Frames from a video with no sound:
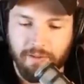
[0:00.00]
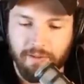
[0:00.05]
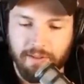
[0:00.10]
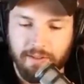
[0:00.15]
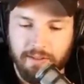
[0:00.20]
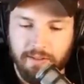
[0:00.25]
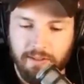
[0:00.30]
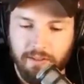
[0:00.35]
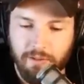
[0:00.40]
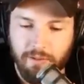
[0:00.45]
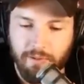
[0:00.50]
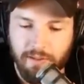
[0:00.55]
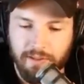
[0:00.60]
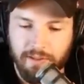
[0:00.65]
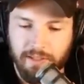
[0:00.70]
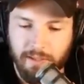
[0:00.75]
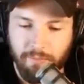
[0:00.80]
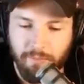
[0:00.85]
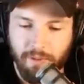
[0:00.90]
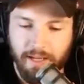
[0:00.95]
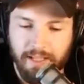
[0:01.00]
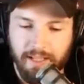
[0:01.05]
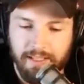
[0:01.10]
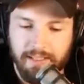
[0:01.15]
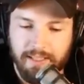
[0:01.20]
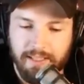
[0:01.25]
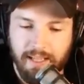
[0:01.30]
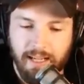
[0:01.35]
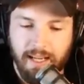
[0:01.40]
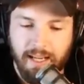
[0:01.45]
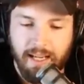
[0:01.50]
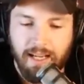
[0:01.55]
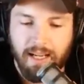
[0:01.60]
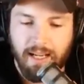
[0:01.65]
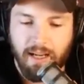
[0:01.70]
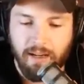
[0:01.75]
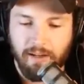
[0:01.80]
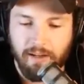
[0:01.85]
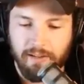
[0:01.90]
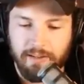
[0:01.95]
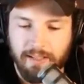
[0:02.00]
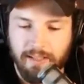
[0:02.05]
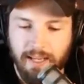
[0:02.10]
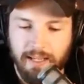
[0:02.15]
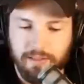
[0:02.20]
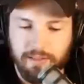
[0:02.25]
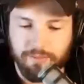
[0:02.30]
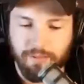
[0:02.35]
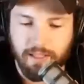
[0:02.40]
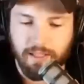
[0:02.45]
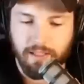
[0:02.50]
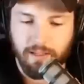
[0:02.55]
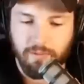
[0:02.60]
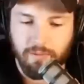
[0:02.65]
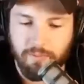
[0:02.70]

to our subreddit, r slash Reddit on Wiki.